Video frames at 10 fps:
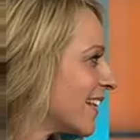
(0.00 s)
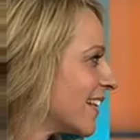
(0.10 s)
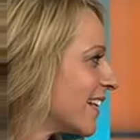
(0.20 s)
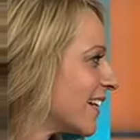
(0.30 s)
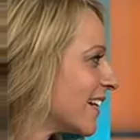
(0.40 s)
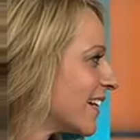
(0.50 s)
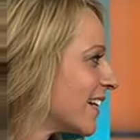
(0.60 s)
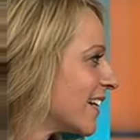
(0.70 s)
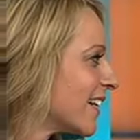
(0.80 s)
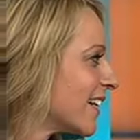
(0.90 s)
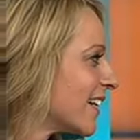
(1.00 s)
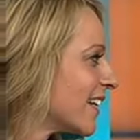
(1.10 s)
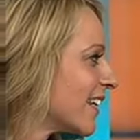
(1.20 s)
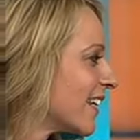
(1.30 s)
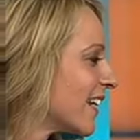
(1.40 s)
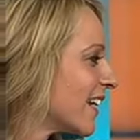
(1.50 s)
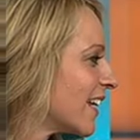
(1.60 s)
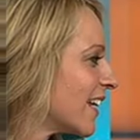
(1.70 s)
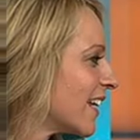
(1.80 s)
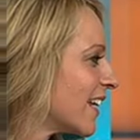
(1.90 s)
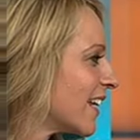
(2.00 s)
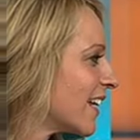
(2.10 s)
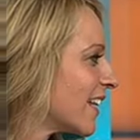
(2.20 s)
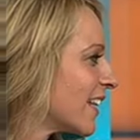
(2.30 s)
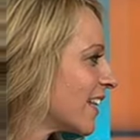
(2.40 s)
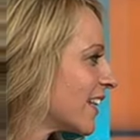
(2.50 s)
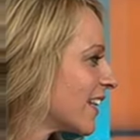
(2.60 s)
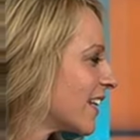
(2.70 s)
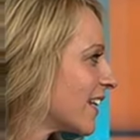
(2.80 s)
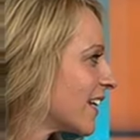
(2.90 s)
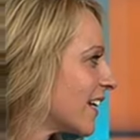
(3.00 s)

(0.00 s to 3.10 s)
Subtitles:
The person shown says nothing.